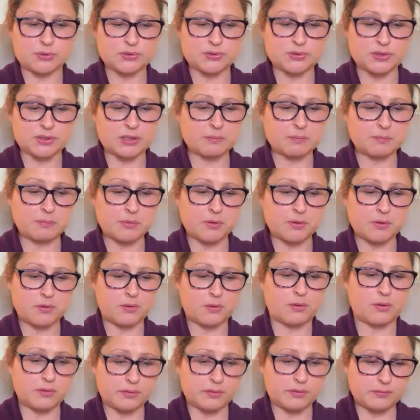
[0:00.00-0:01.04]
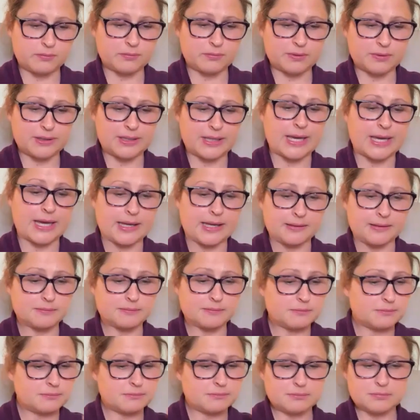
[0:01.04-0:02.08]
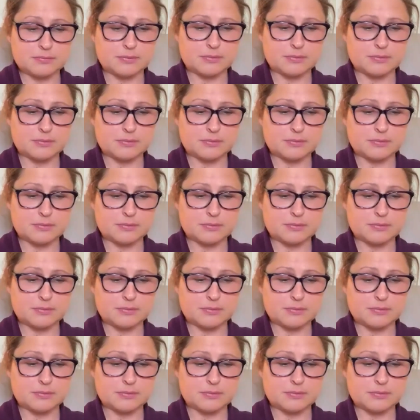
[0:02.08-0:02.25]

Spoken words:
pushing up that